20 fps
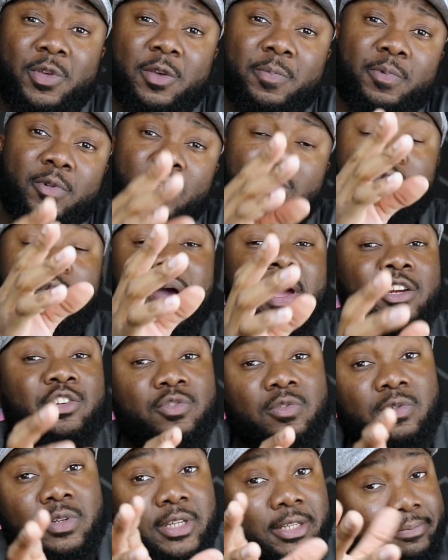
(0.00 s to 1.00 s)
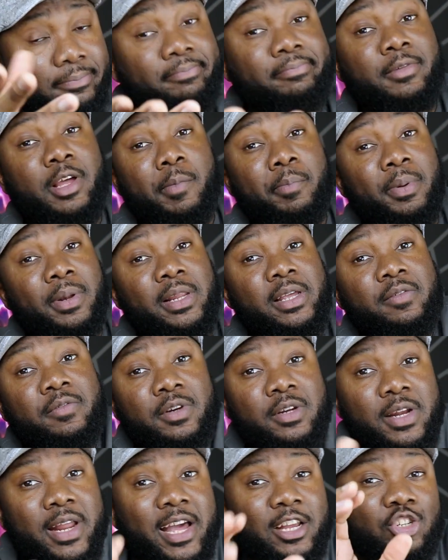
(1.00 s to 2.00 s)
people who actually, believe
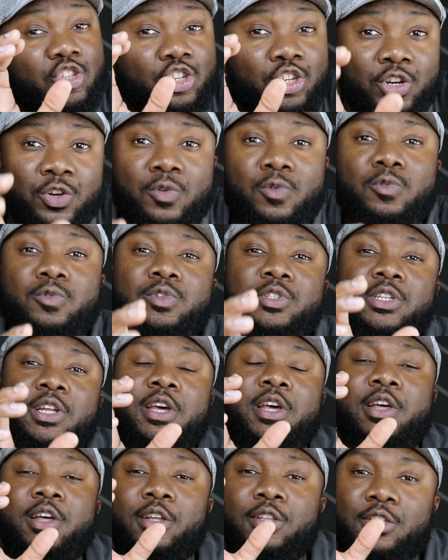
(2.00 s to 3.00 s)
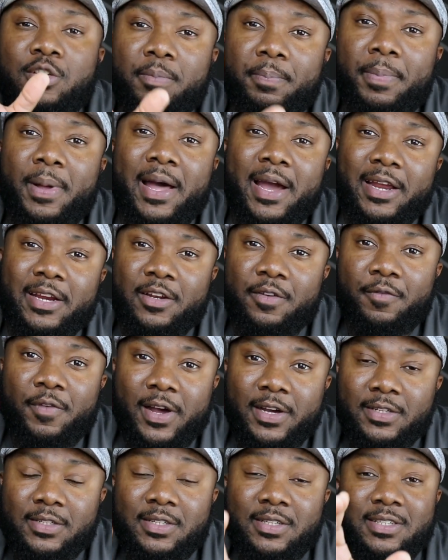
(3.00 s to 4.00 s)
it or not, chose to buy
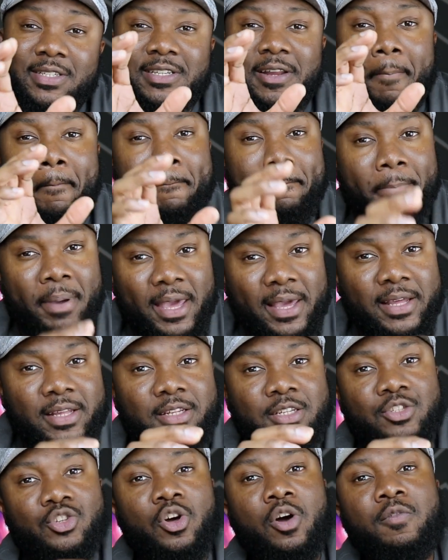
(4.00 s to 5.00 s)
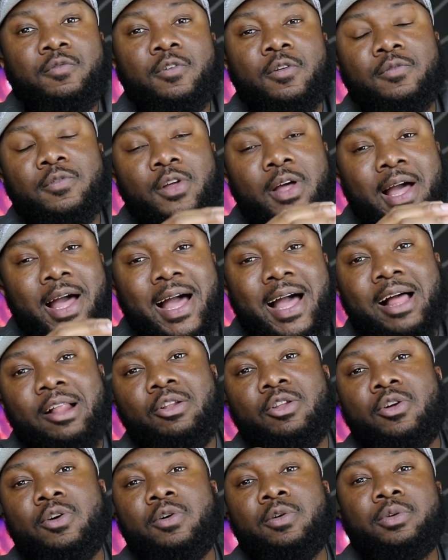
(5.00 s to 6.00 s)
devices based off of
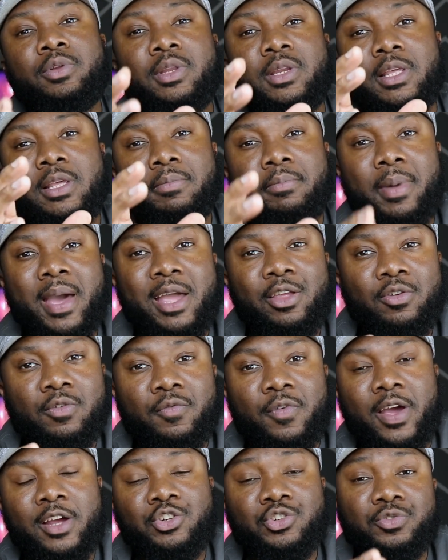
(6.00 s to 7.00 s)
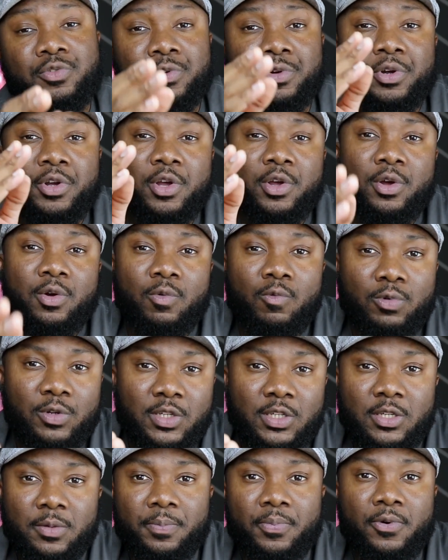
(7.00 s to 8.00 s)
how long the manufacturer
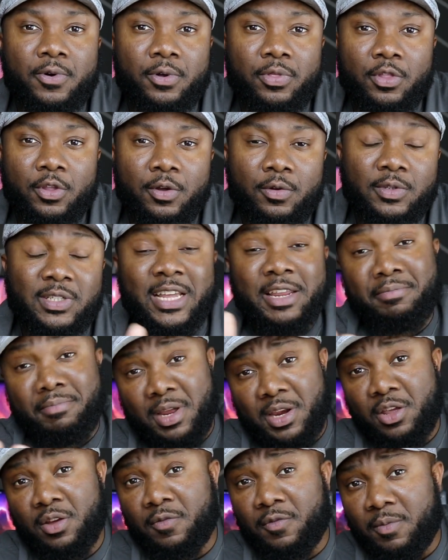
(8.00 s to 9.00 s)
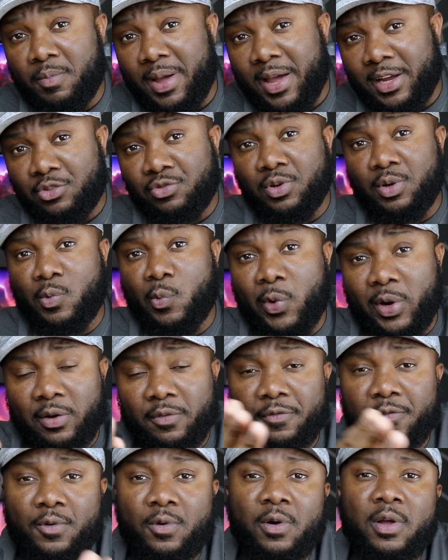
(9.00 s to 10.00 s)
would support those. And many of them actually
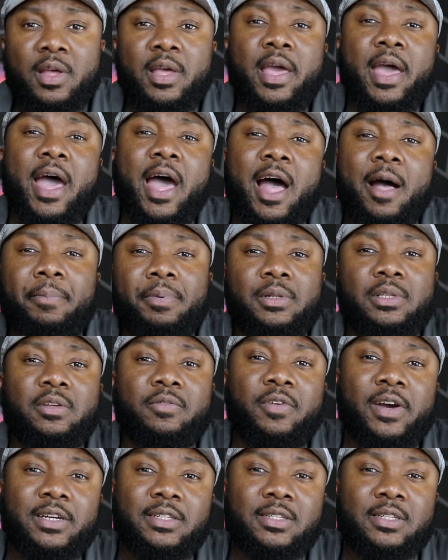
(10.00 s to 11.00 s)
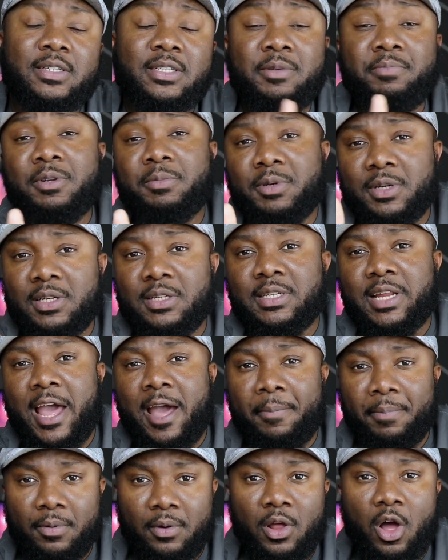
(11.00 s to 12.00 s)
went for Apple devices simply because
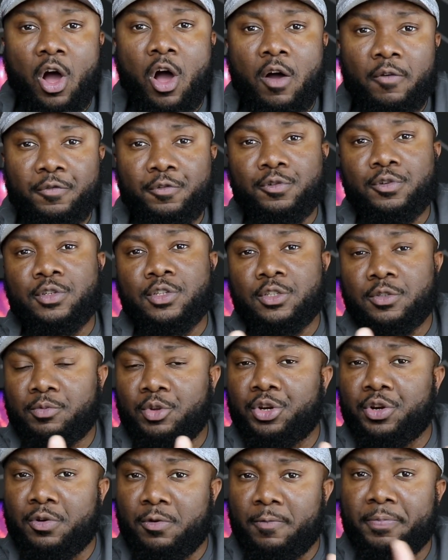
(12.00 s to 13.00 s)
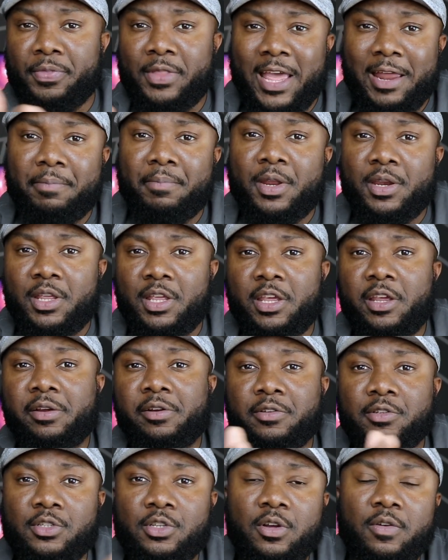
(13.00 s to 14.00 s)
Apple offers, that many
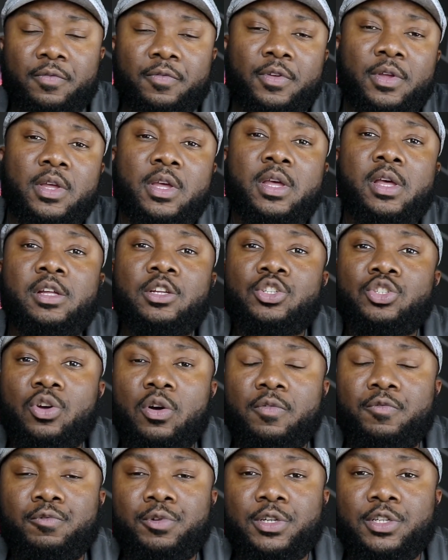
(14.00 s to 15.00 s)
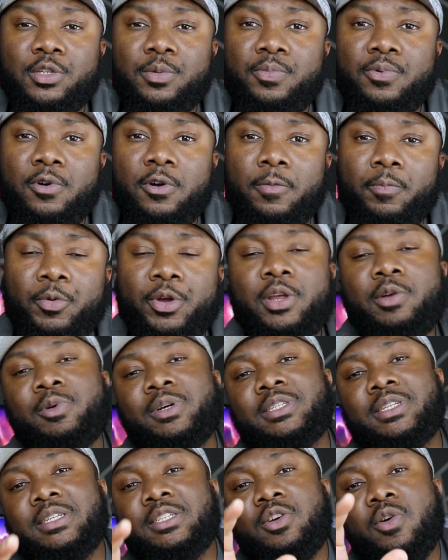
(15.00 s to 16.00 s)
years of software support. But
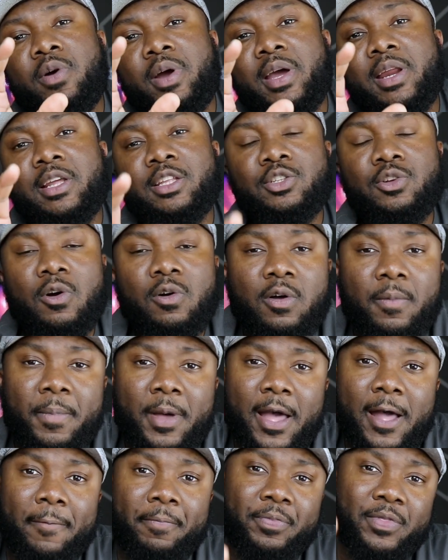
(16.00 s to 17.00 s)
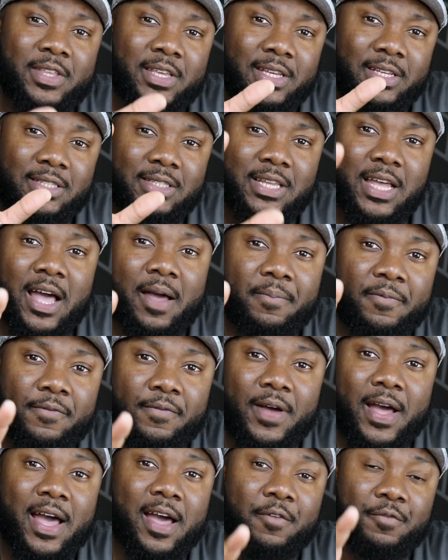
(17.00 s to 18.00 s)
anyways, let's go ahead and talk about the top
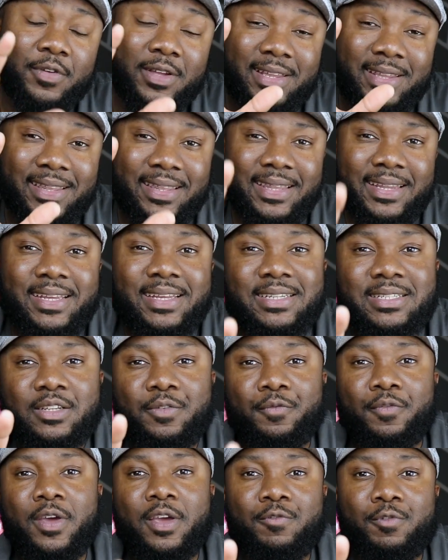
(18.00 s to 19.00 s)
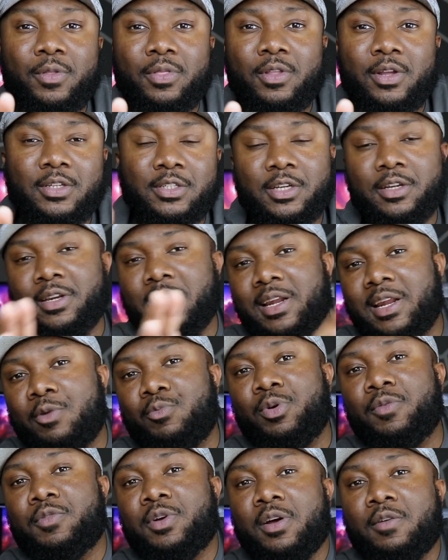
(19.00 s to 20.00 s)
5 least favorite things here, now
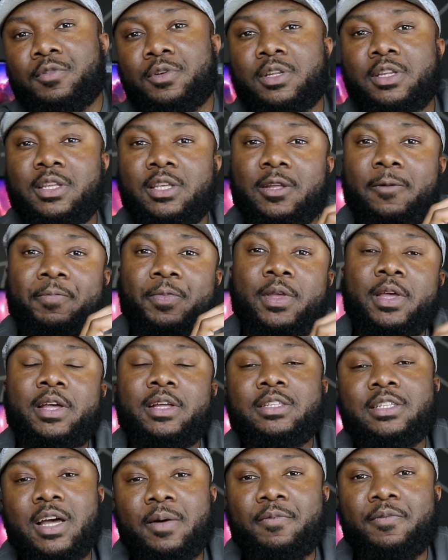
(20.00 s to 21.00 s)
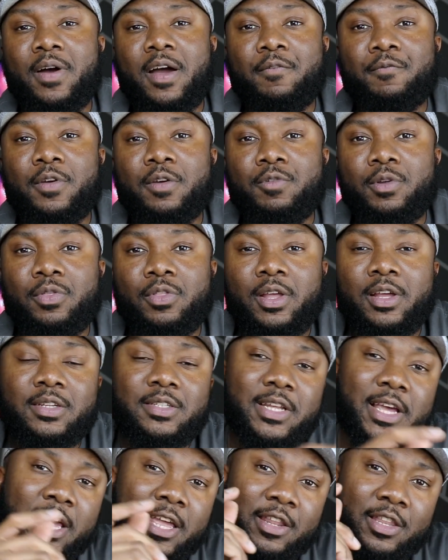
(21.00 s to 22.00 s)
that we've covered the top 5 favorite
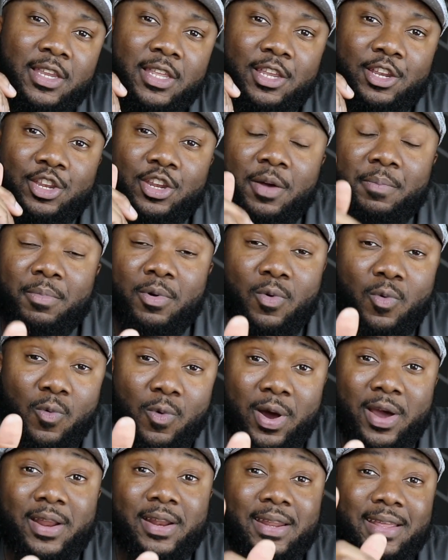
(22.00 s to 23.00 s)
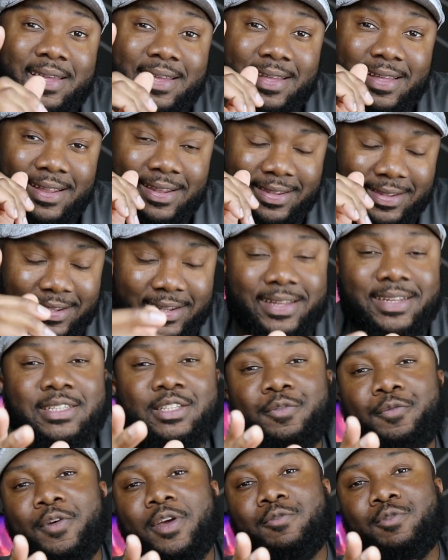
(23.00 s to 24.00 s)
things. And the number 1
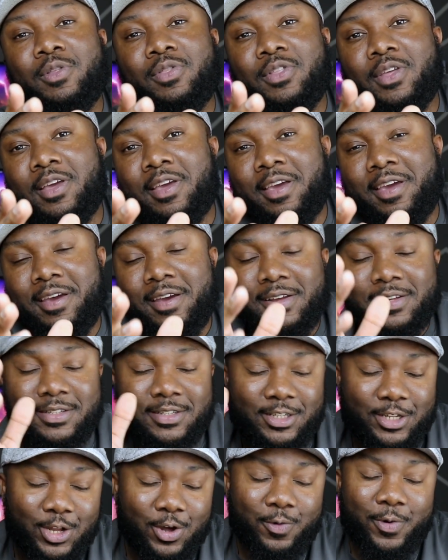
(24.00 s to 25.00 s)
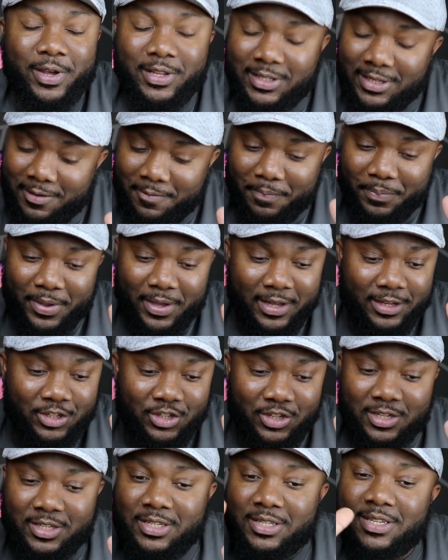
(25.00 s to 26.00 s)
least favorite thing here is going to be
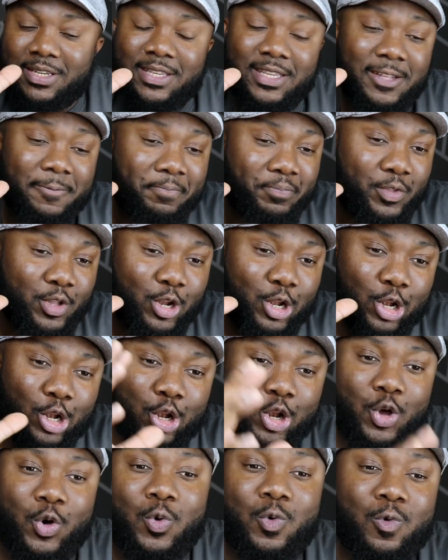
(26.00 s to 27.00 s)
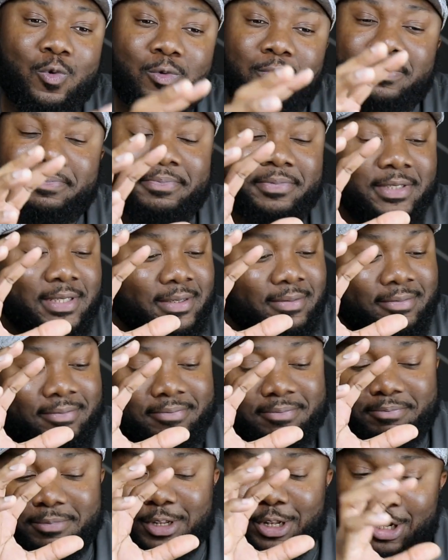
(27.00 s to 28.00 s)
just the
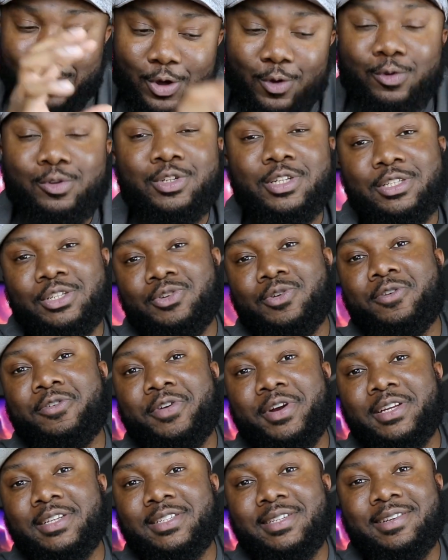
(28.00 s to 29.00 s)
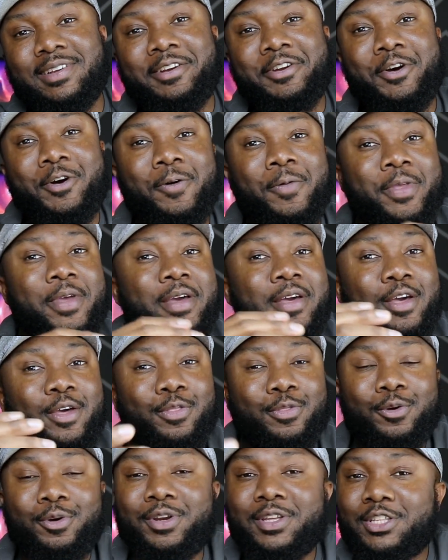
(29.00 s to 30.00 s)
low storage,
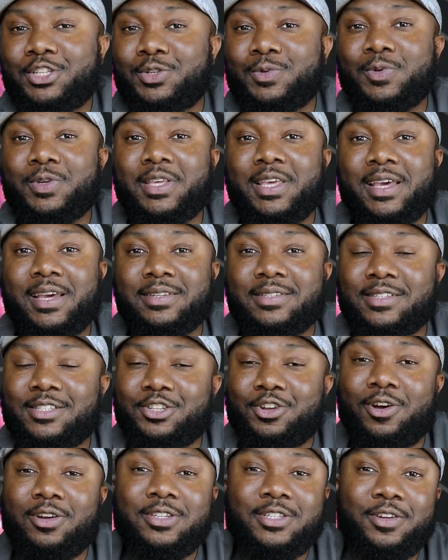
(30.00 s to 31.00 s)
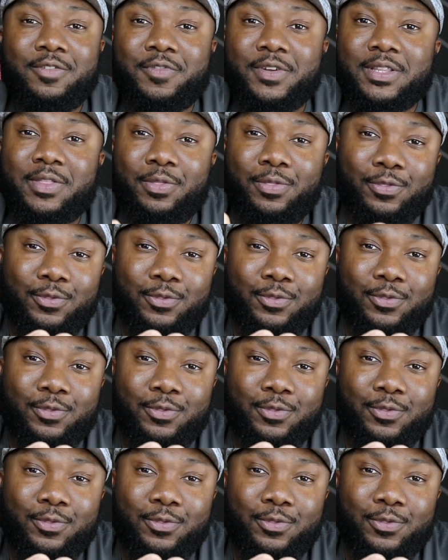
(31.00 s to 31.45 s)
32 gigs. It starts off at